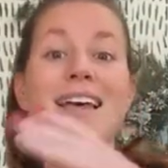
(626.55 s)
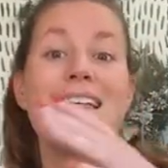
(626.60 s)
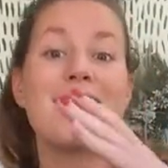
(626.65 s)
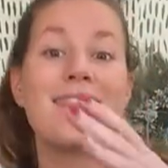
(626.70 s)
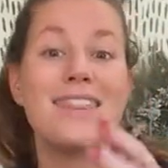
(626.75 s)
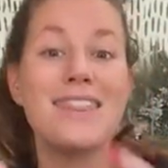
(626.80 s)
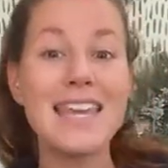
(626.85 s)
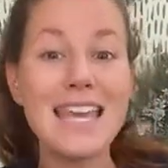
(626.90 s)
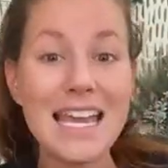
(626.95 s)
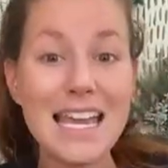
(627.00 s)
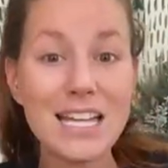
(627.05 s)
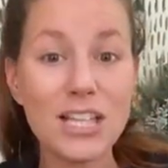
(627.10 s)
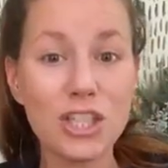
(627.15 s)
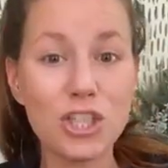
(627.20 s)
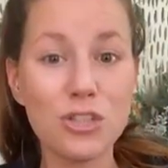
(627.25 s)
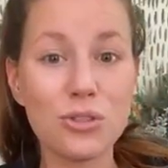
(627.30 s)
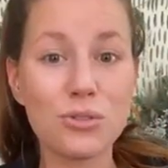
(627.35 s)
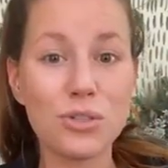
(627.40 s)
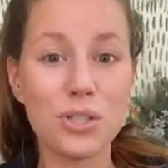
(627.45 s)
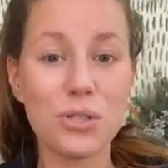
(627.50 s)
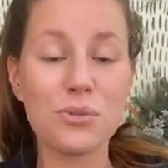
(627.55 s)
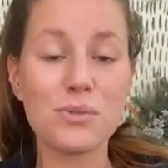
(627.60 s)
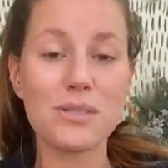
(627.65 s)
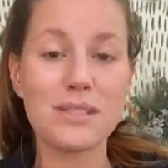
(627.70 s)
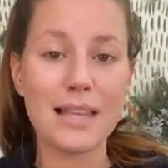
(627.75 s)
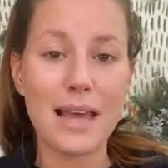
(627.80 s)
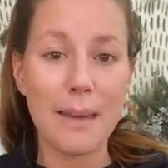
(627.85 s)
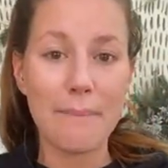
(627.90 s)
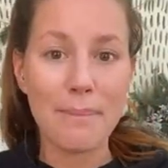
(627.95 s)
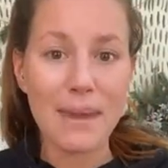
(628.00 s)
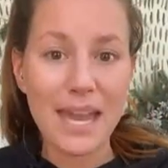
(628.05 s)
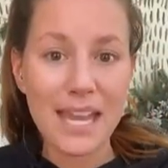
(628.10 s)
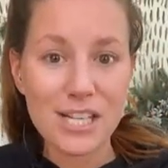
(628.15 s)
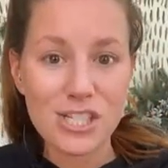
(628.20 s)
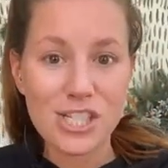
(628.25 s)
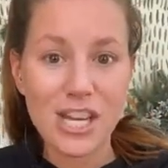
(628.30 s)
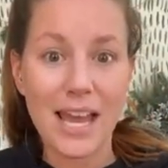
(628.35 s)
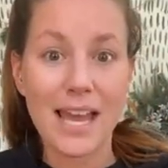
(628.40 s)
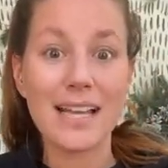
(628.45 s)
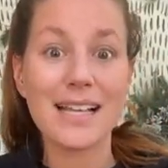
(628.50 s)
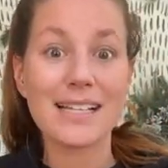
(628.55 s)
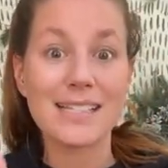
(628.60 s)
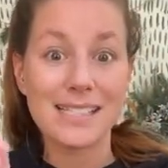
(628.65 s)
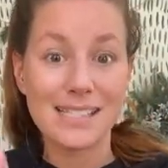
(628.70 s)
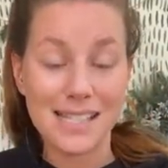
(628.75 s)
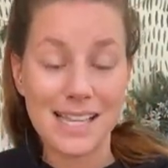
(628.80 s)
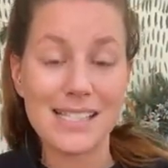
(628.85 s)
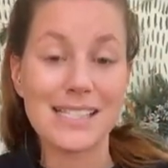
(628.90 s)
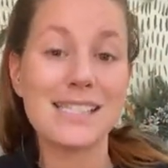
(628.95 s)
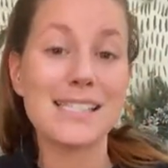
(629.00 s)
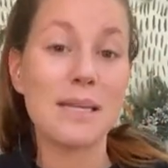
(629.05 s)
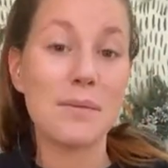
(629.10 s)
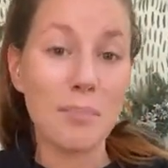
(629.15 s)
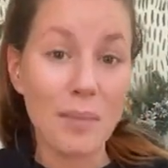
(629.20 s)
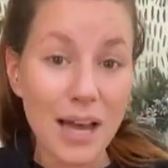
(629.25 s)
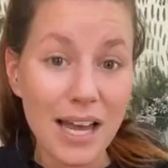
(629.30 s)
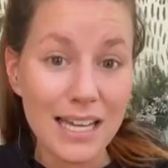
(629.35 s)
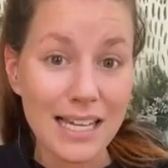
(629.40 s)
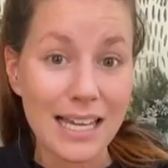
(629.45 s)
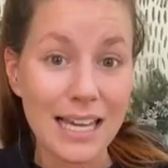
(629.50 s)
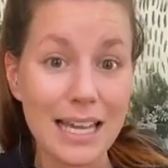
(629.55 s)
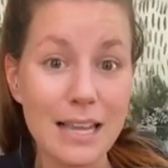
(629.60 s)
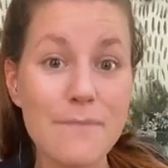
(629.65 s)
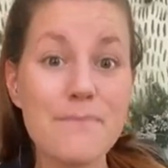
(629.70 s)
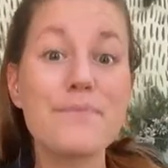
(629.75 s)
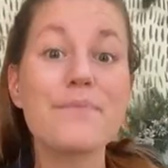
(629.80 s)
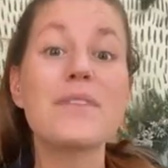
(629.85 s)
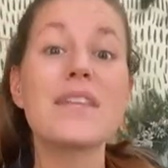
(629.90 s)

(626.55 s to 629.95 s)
then you use that paycheck, Scentsy money,